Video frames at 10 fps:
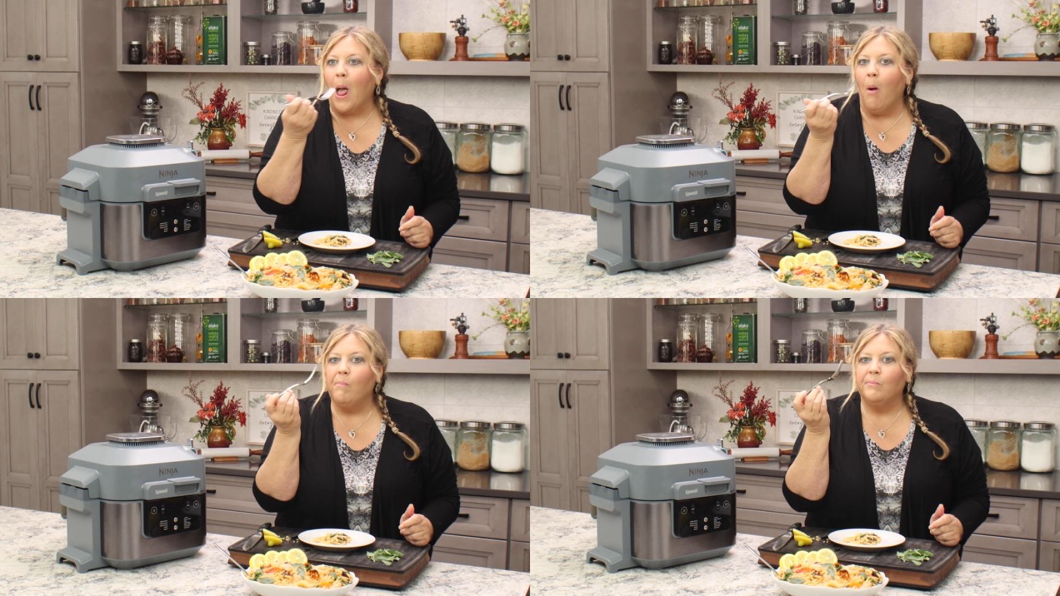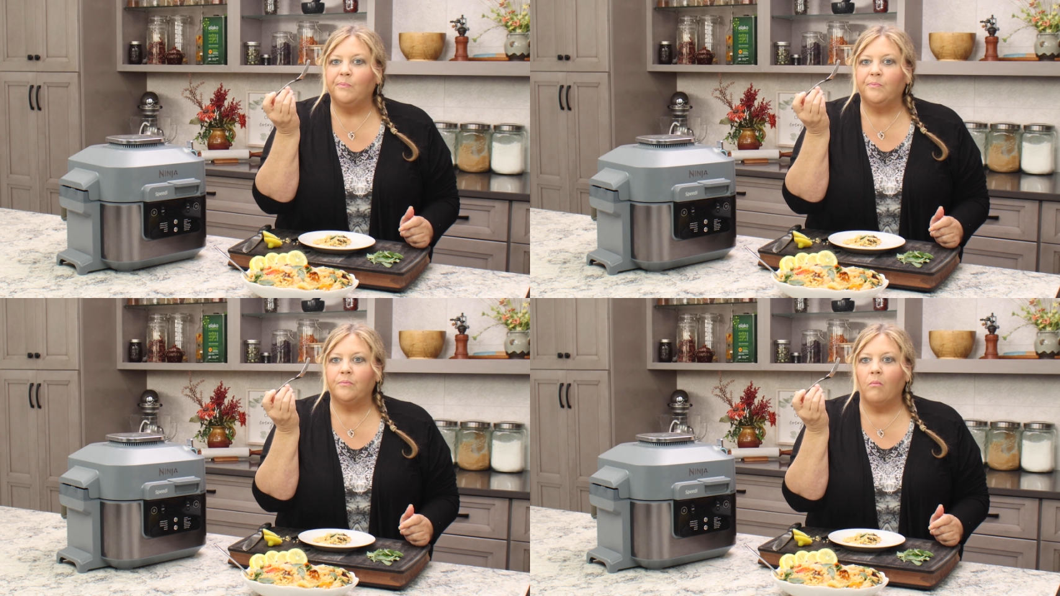
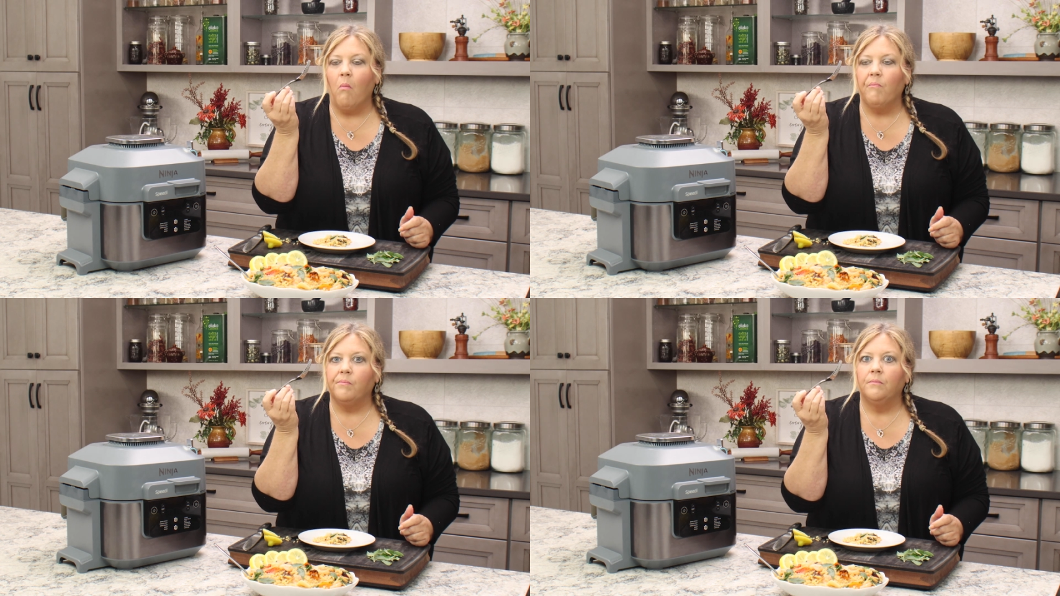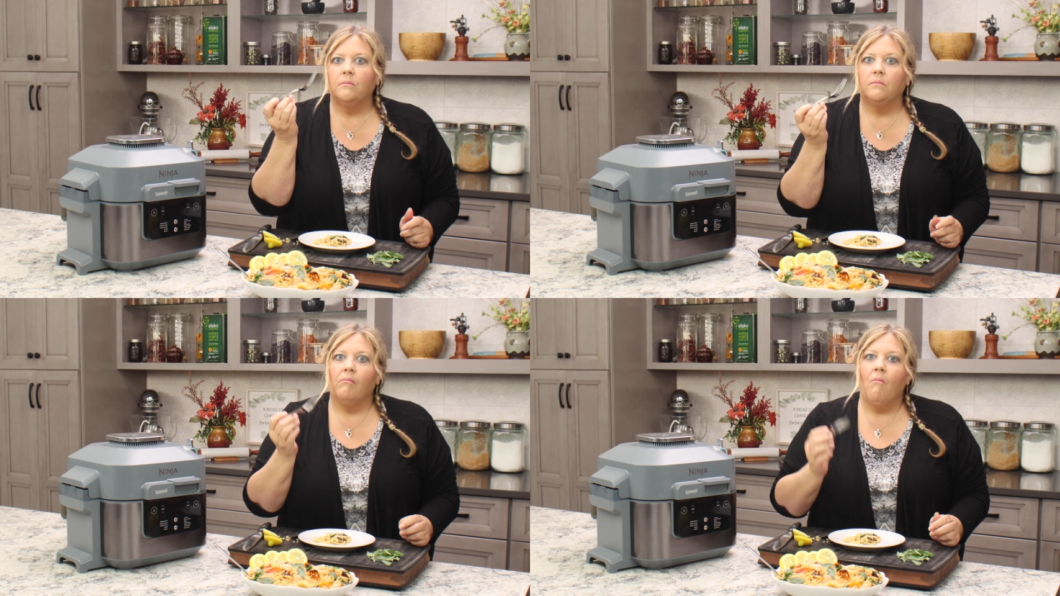
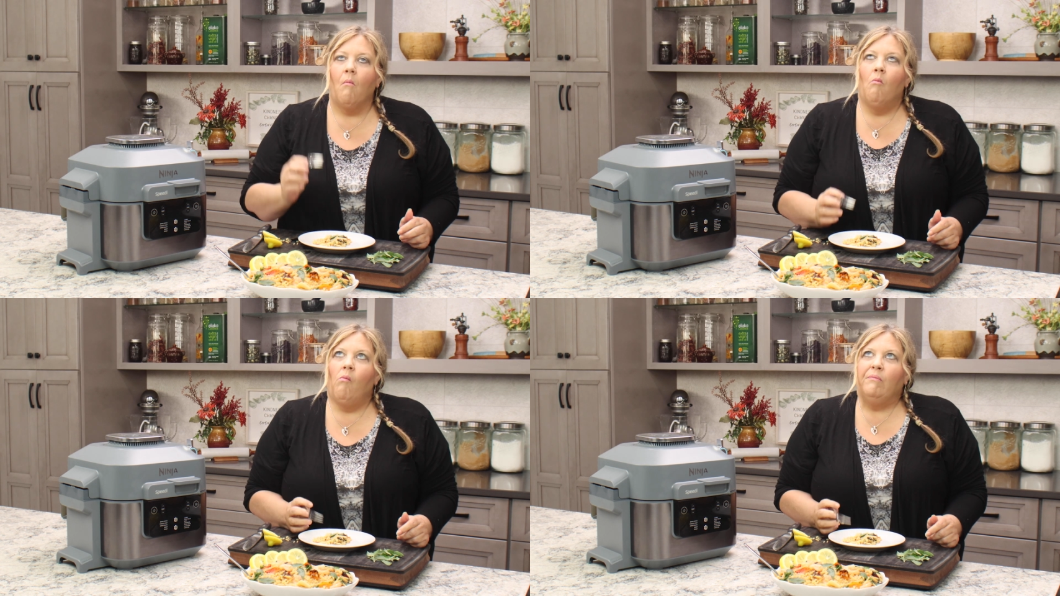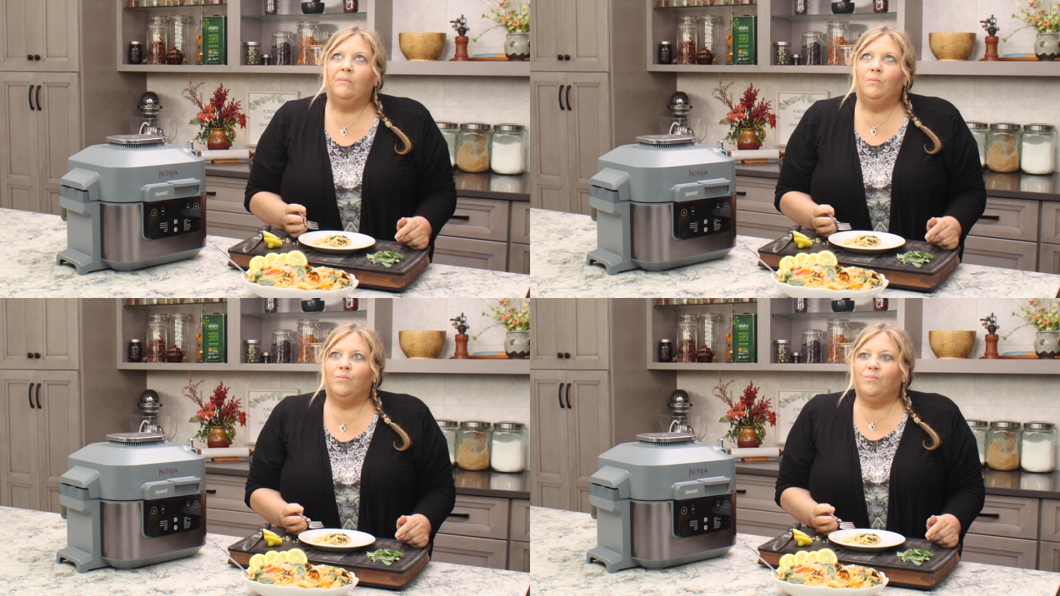
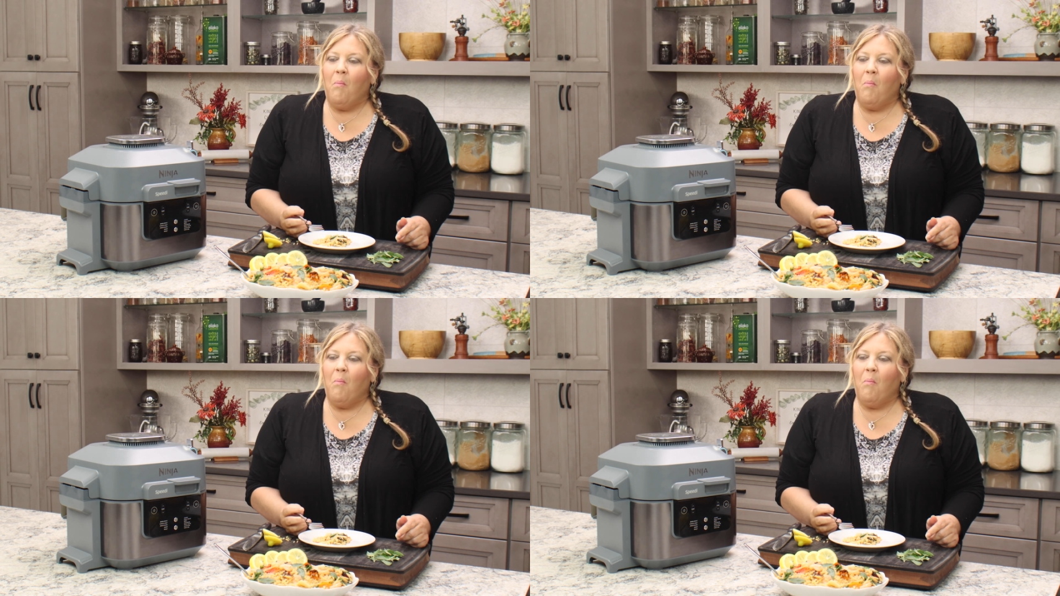(no one is talking)